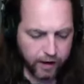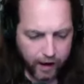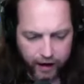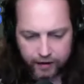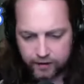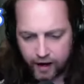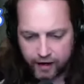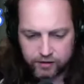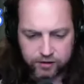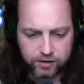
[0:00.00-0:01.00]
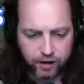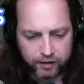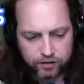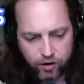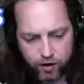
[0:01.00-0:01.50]
I
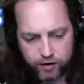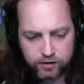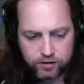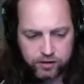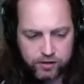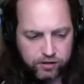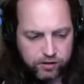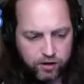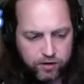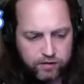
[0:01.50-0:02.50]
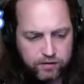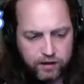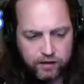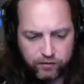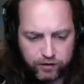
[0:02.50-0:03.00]
started to see certain
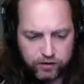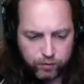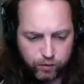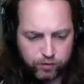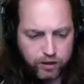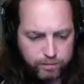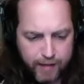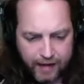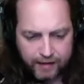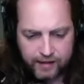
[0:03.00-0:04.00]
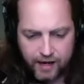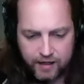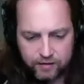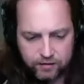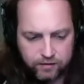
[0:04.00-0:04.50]
individuals like Matt
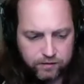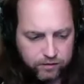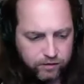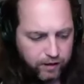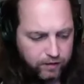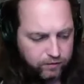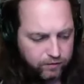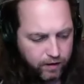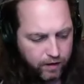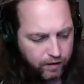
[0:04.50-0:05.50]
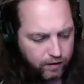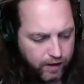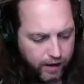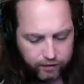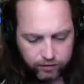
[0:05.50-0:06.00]
Gaetz and
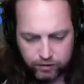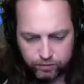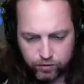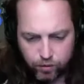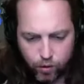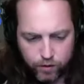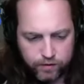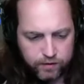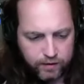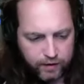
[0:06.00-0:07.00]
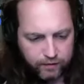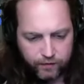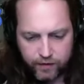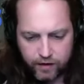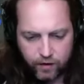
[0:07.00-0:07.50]
Jim Jordan
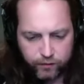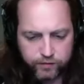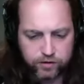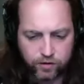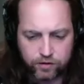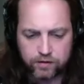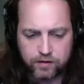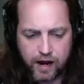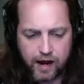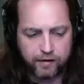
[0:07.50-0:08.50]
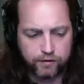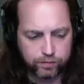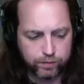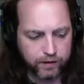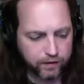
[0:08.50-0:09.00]
and certain
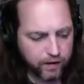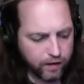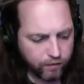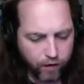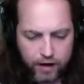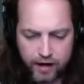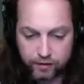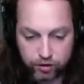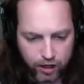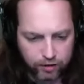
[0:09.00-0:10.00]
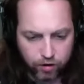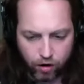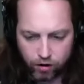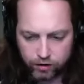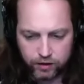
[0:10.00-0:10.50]
congressmen right now, Josh
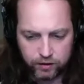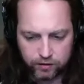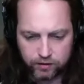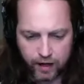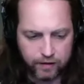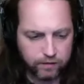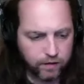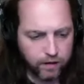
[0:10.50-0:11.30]
Hawley and